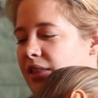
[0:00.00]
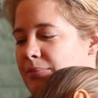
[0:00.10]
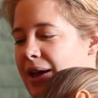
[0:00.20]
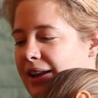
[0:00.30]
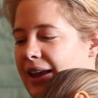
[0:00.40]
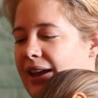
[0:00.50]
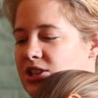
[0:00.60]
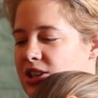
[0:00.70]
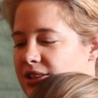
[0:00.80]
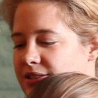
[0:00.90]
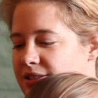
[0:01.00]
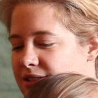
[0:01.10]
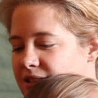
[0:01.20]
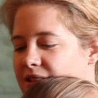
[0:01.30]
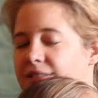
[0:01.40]
the
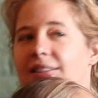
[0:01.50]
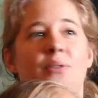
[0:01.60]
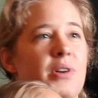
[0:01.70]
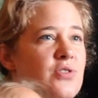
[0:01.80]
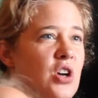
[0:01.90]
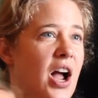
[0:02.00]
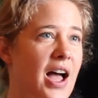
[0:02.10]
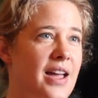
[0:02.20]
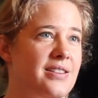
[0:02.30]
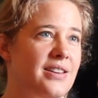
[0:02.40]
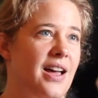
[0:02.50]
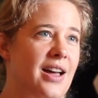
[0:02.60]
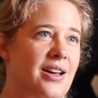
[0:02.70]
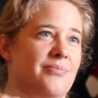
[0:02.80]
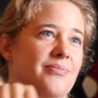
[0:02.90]
medications that we've tried
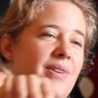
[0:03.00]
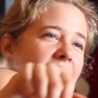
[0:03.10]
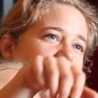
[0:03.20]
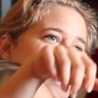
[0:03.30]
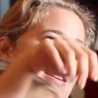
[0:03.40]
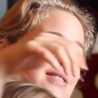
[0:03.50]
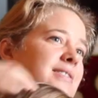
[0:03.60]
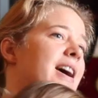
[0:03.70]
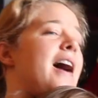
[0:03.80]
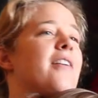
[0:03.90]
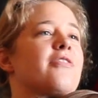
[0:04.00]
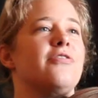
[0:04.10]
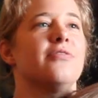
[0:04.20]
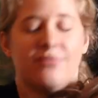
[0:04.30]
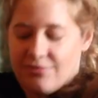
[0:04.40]
and have
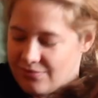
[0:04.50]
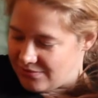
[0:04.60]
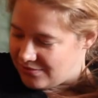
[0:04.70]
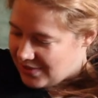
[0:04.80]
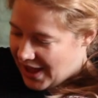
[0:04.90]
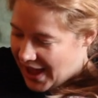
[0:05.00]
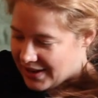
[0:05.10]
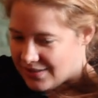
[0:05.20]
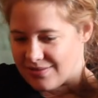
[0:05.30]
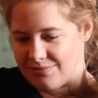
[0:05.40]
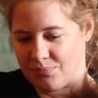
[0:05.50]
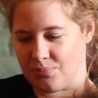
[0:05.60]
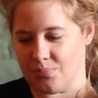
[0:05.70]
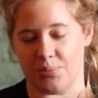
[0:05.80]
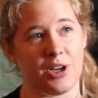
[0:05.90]
had
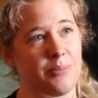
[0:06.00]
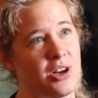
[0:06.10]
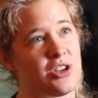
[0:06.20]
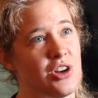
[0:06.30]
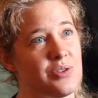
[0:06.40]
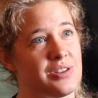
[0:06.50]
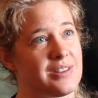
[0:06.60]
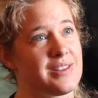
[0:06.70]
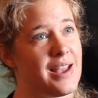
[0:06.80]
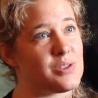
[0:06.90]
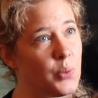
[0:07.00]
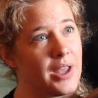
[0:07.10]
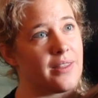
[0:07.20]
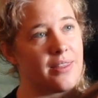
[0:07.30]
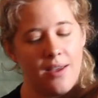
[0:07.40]
pretty much no success with.